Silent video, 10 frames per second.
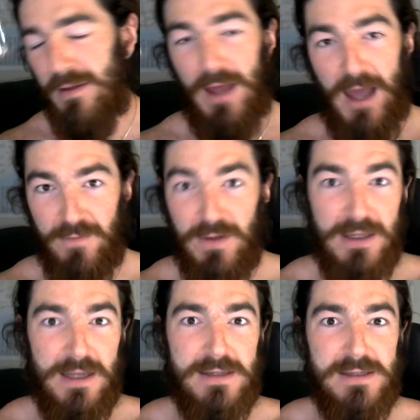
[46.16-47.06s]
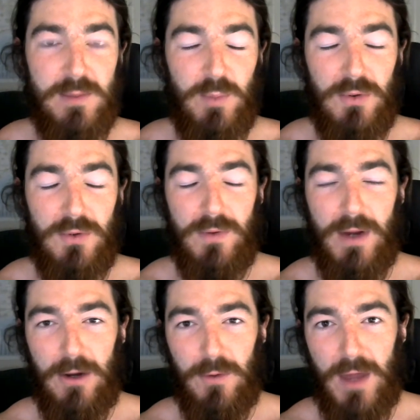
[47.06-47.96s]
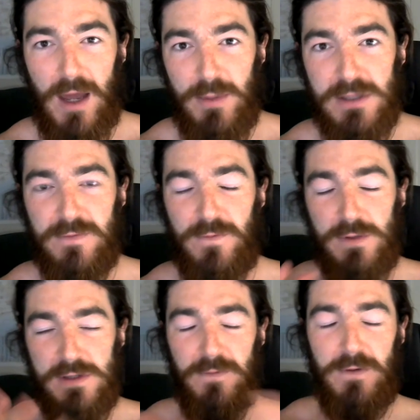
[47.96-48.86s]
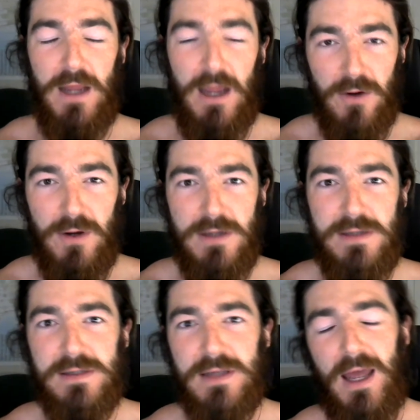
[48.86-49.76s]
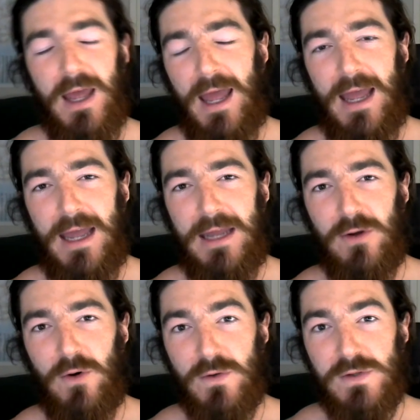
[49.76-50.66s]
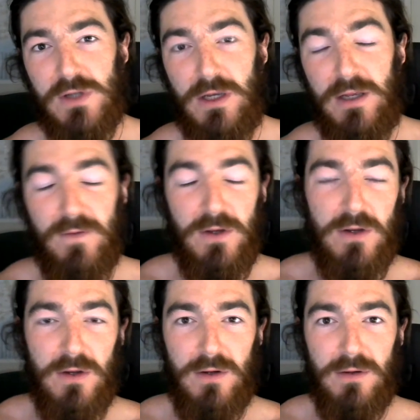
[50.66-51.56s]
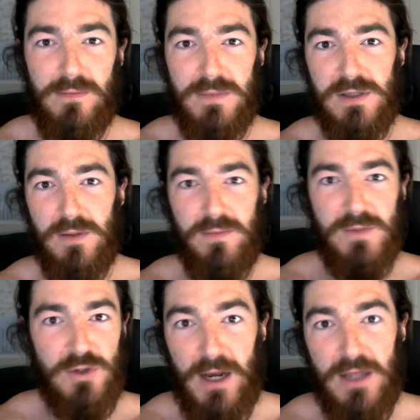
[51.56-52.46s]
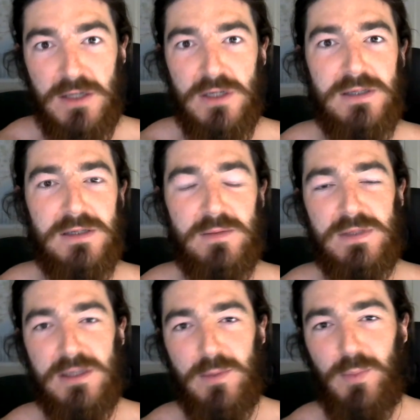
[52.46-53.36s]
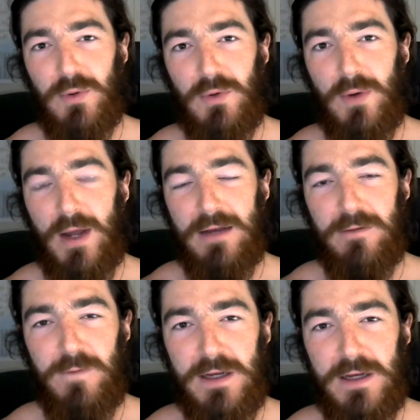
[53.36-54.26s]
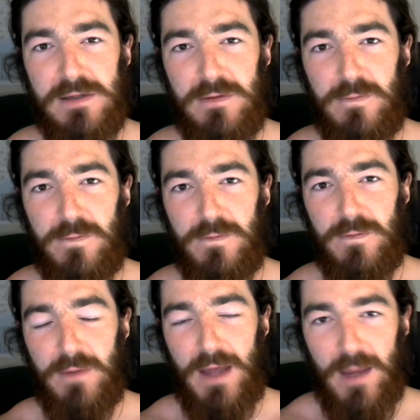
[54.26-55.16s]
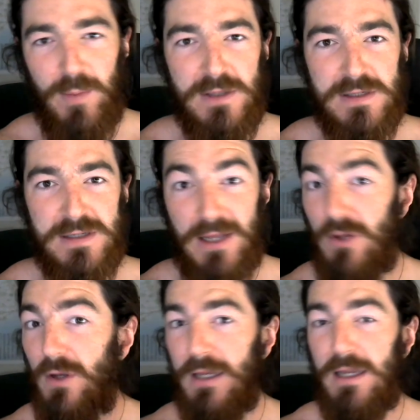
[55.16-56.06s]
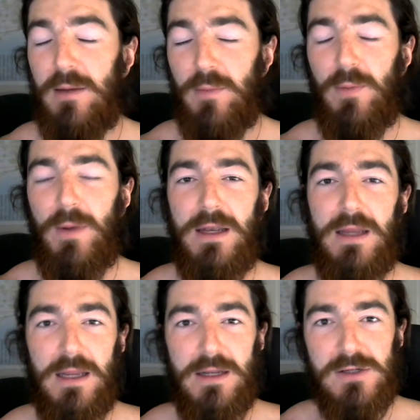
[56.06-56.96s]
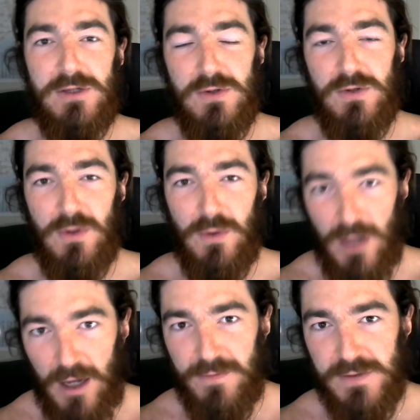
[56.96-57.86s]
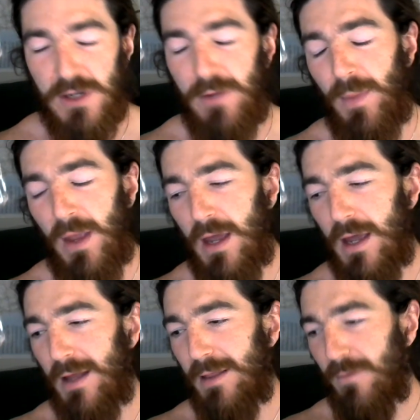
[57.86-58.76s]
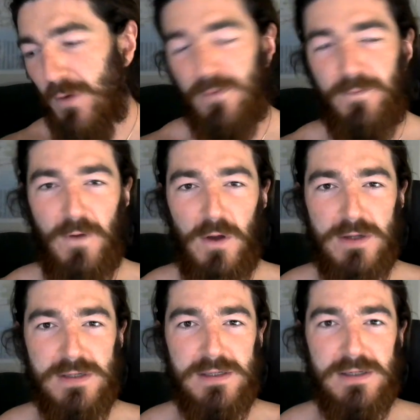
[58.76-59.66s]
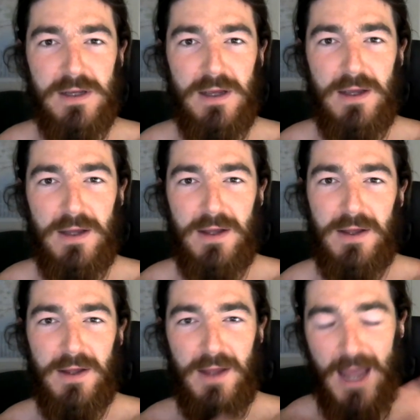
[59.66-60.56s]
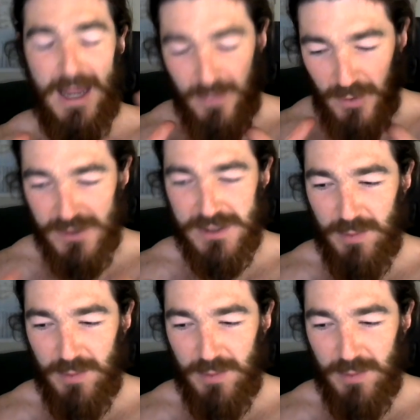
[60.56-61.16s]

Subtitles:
having these simple health habits for different areas, and also giving you some strategies, some simple and effective habits that you can implement into your life. So the very first and most